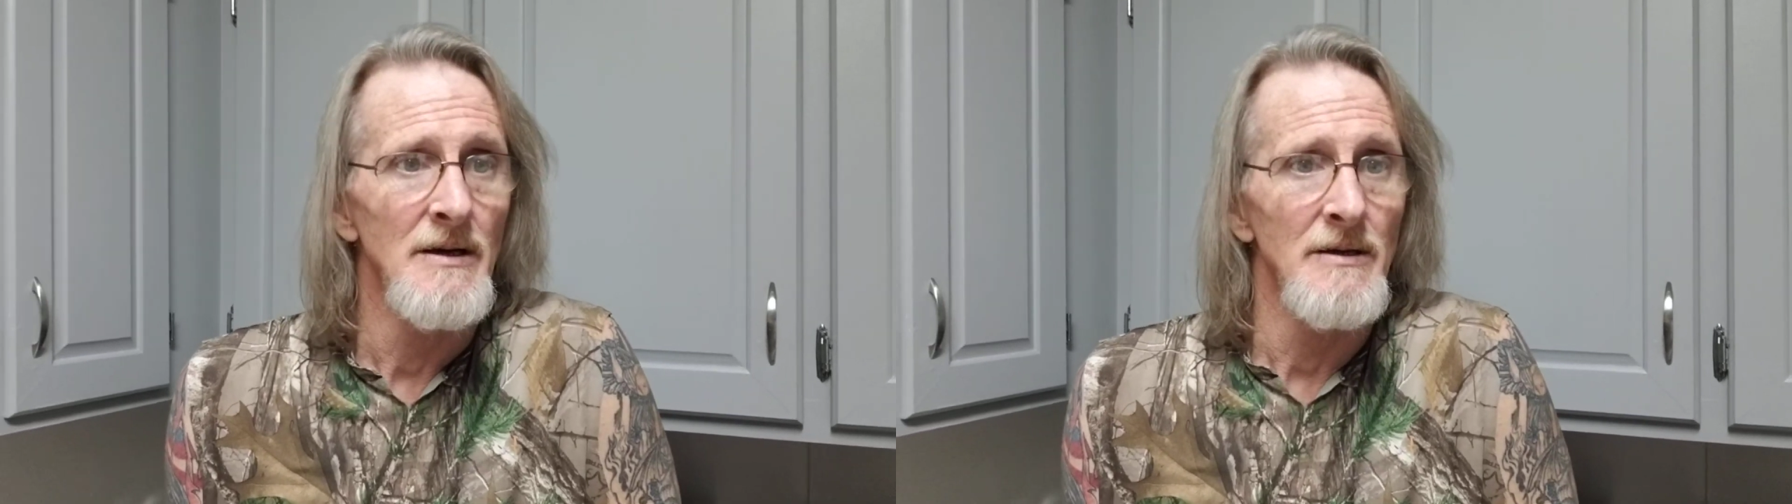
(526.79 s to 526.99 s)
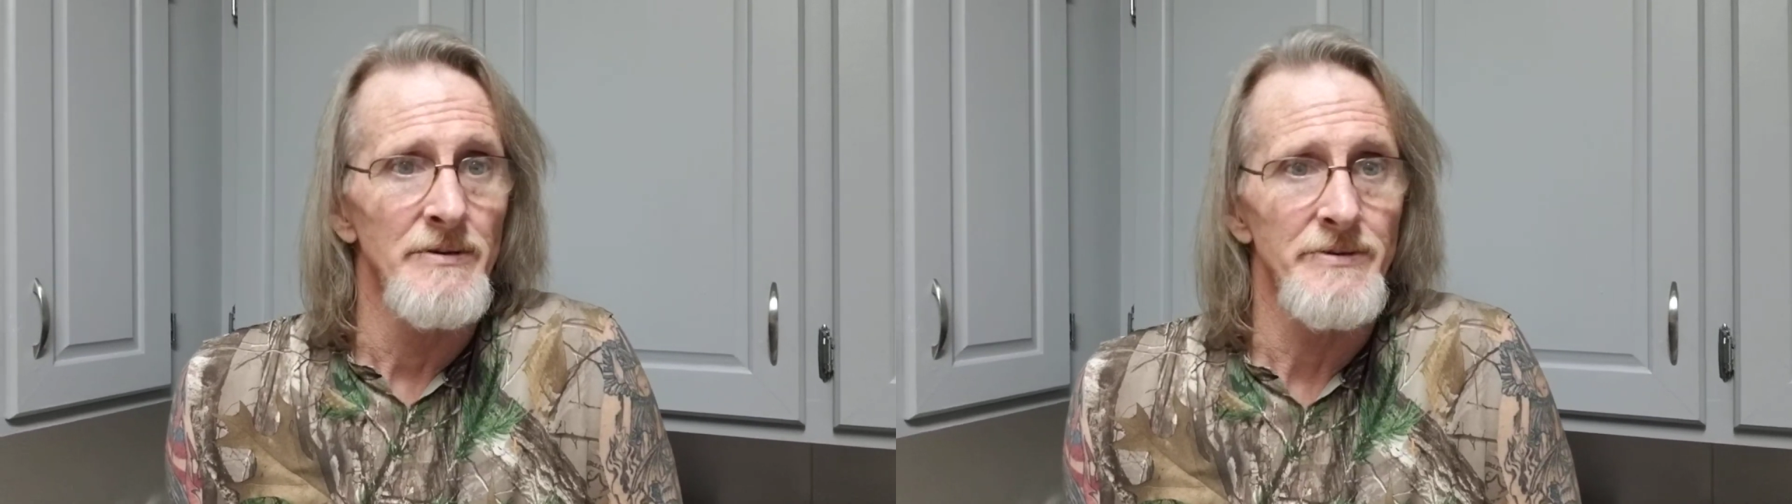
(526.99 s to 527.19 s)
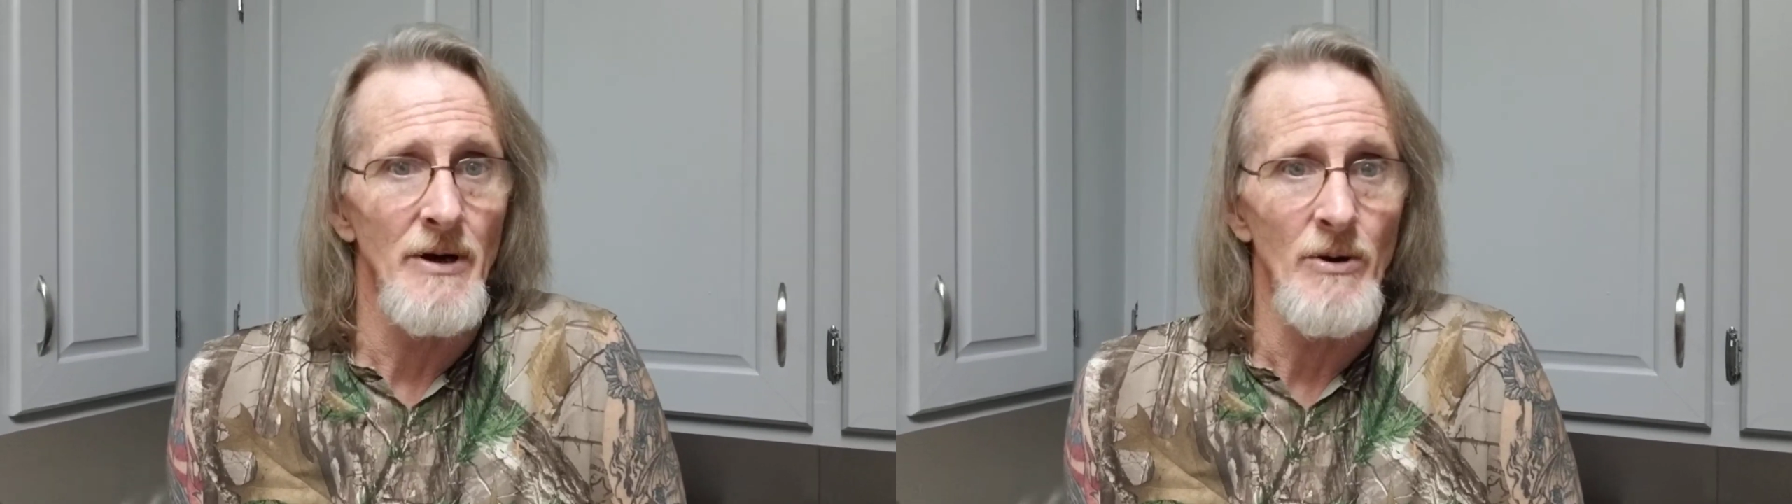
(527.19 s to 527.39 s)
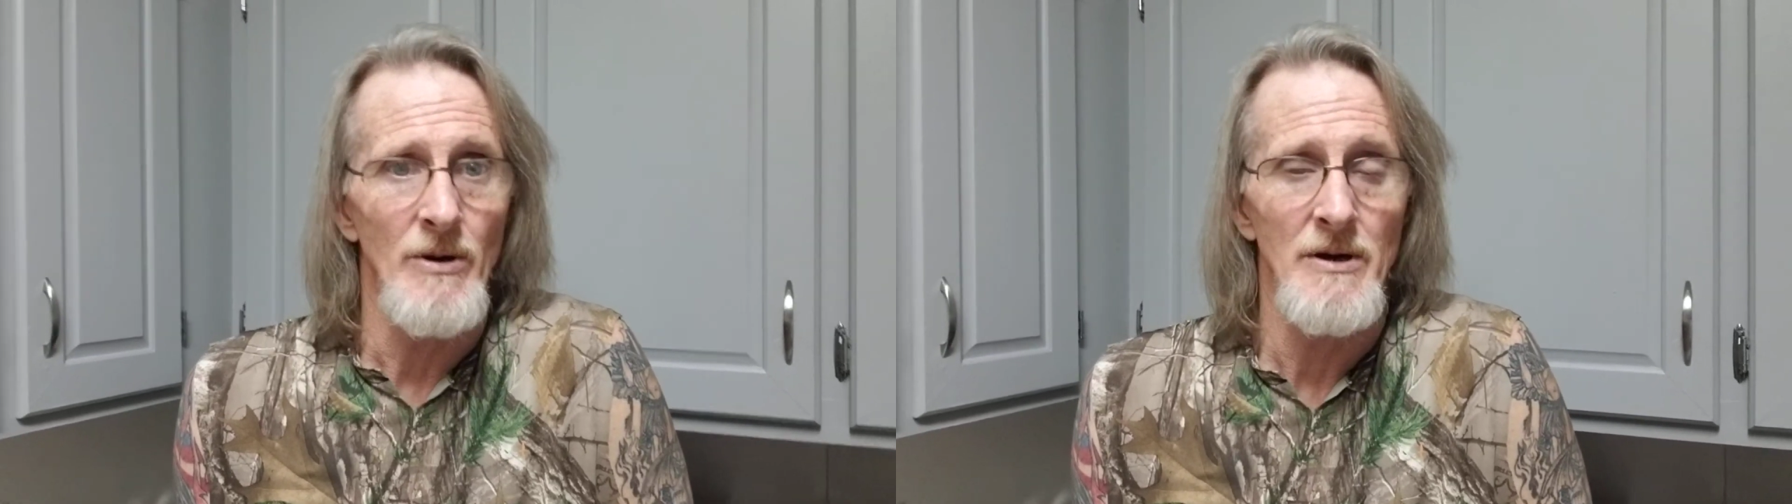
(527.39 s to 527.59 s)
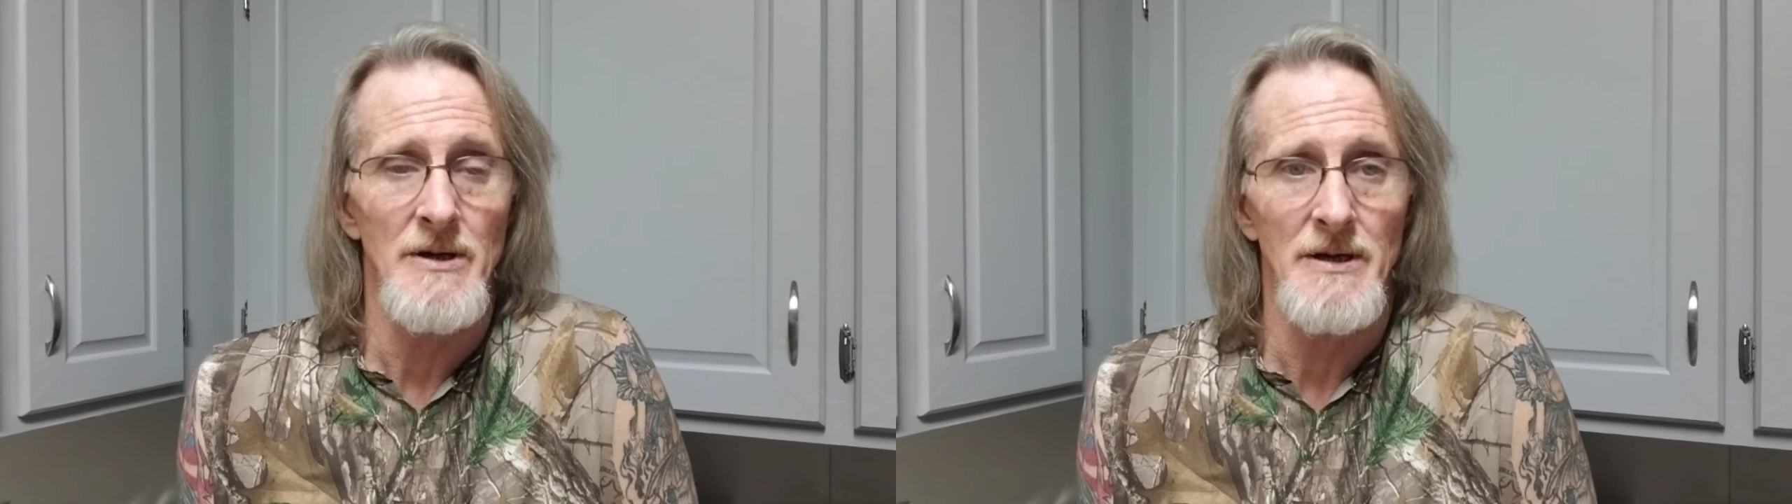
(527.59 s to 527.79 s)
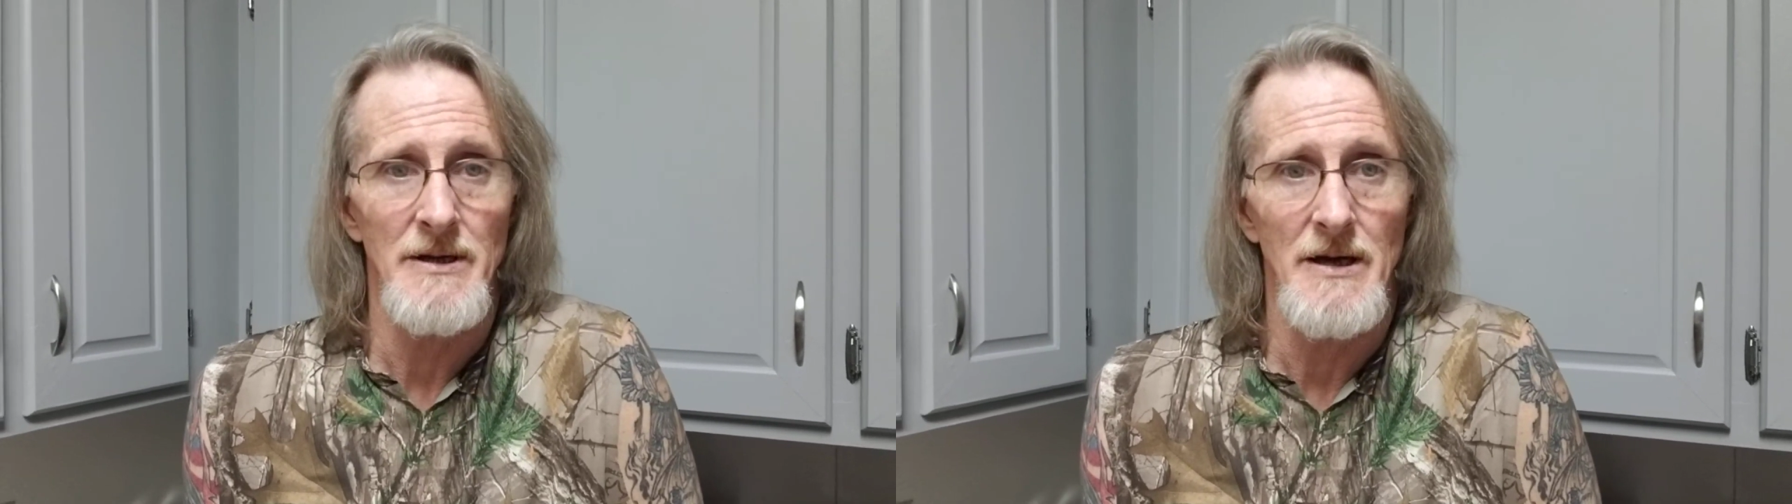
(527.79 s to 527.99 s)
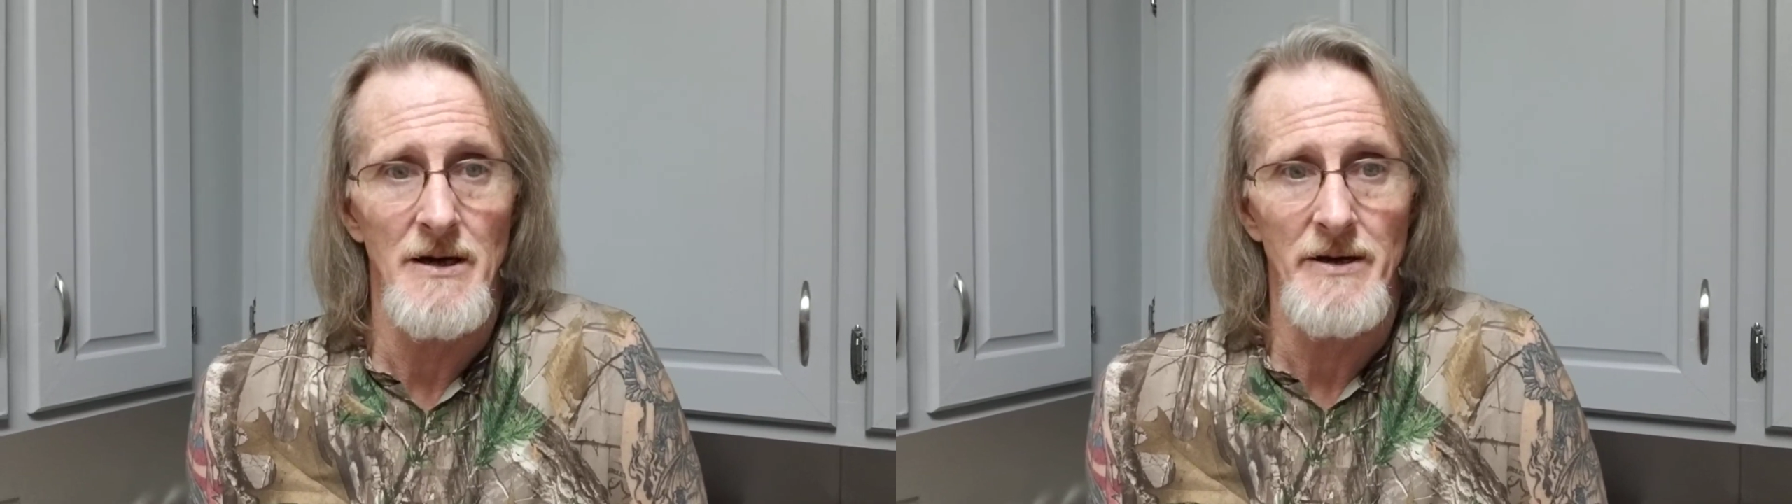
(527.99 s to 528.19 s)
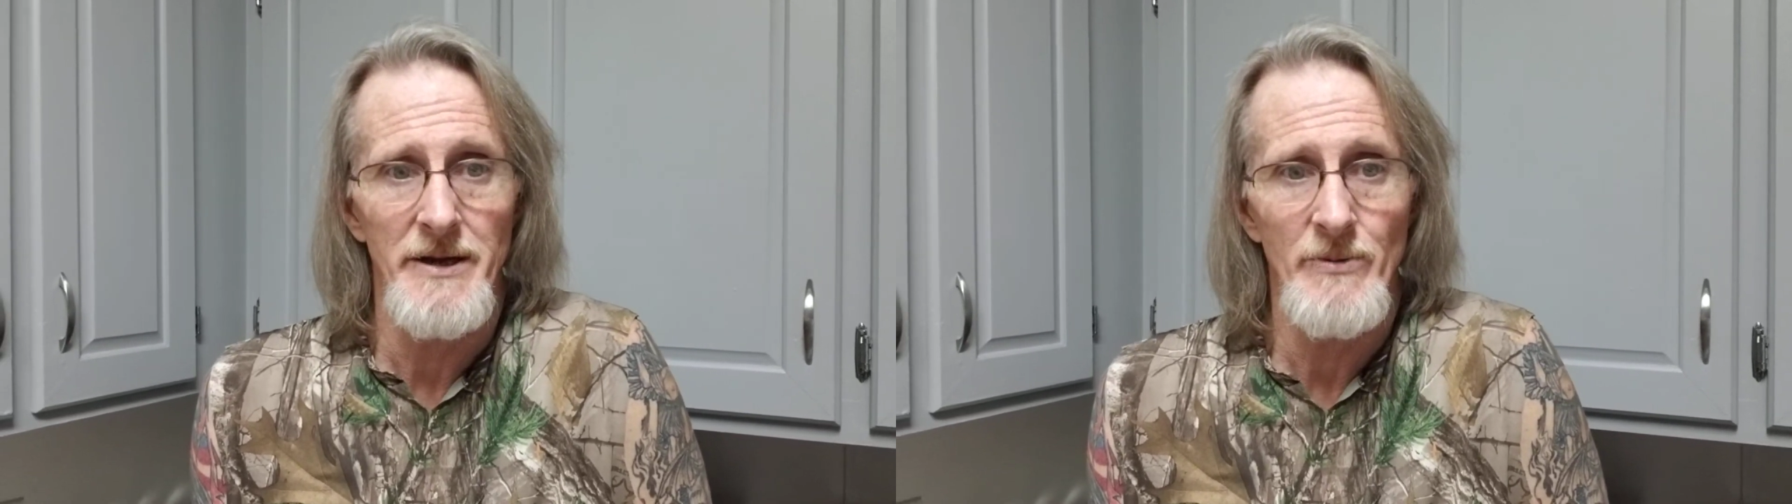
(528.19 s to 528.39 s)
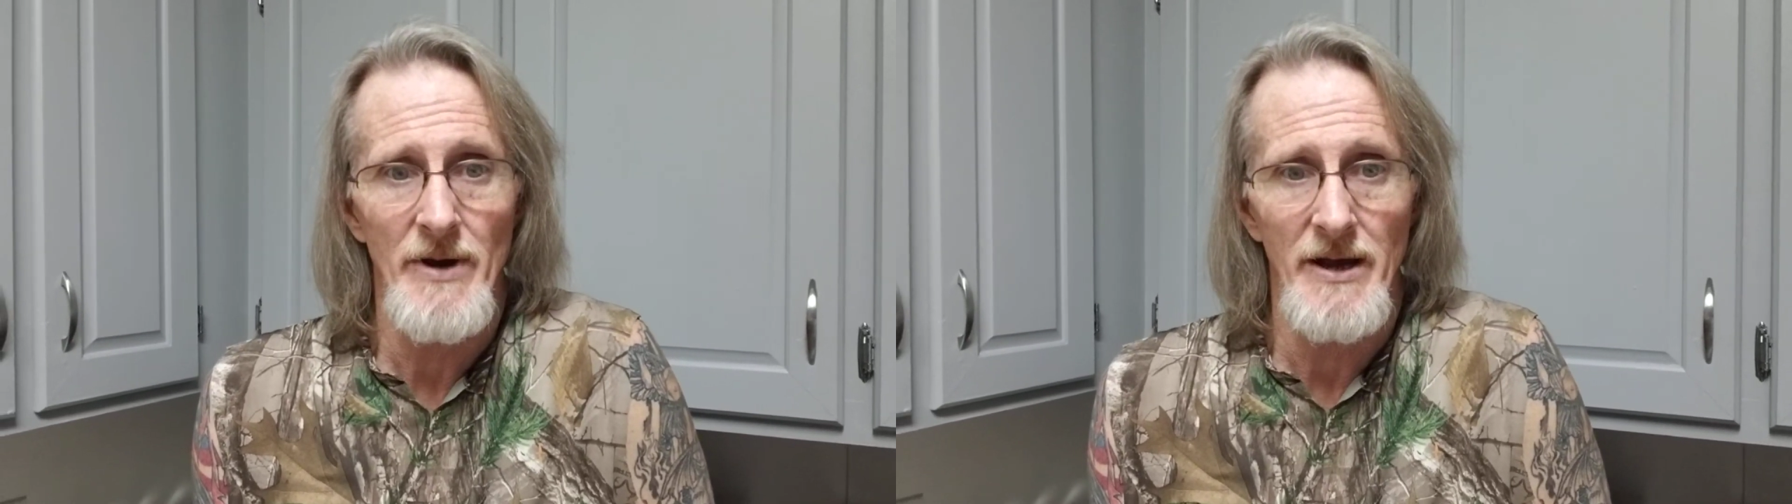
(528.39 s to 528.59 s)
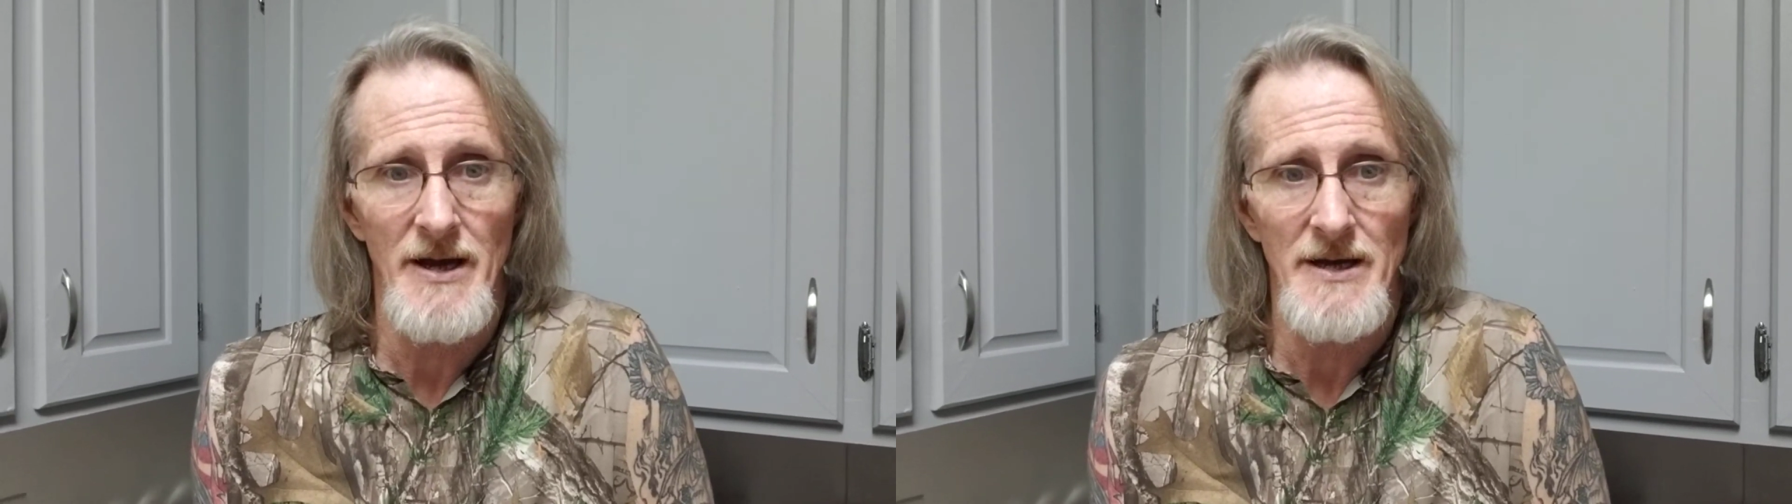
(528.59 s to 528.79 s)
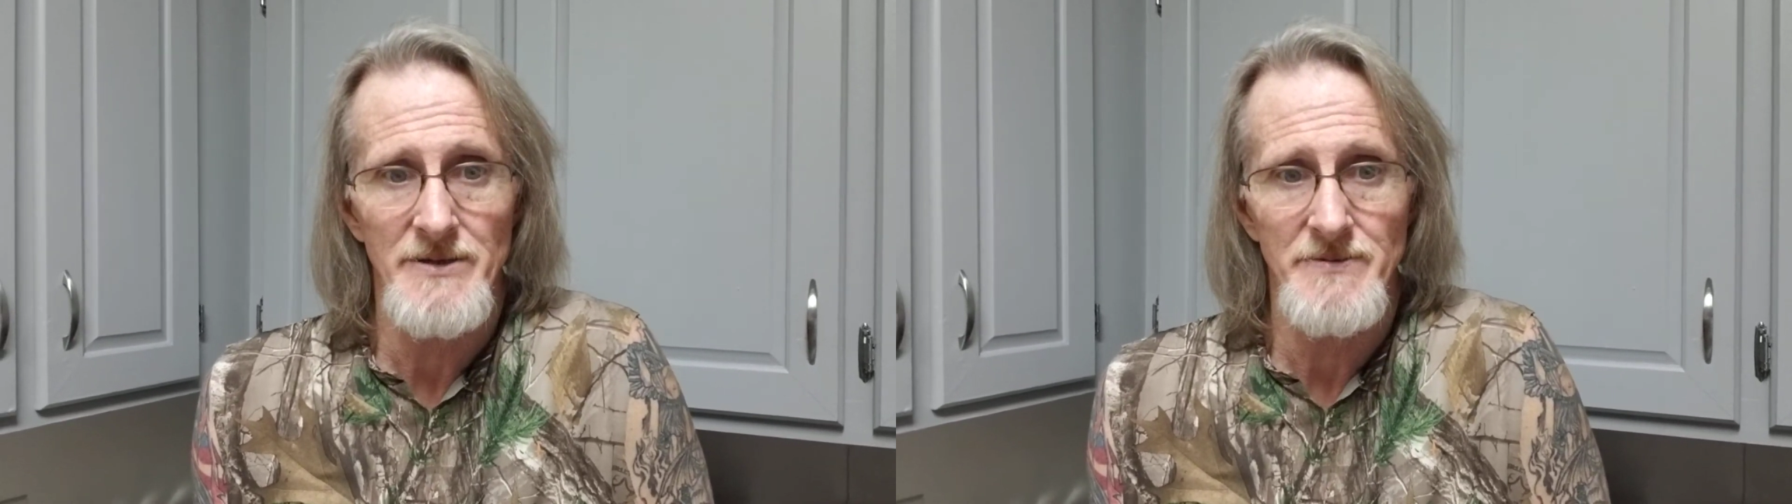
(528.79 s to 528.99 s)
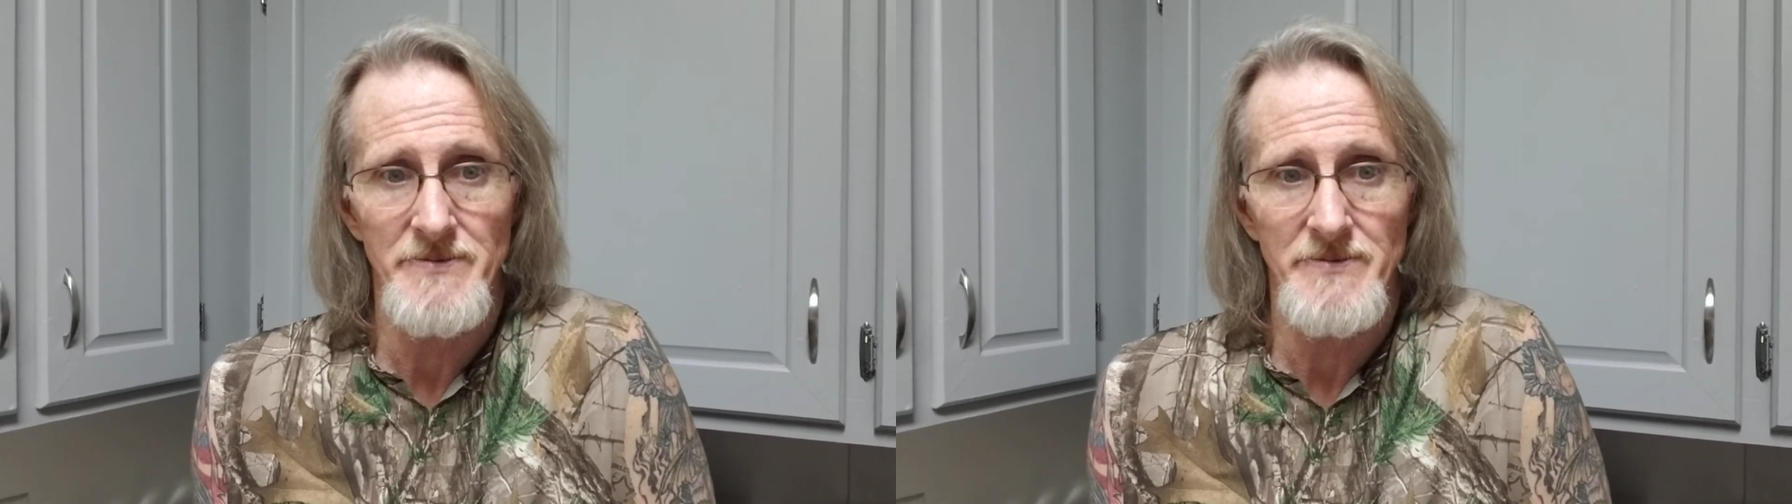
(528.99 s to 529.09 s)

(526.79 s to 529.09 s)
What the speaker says: So anyway, guys,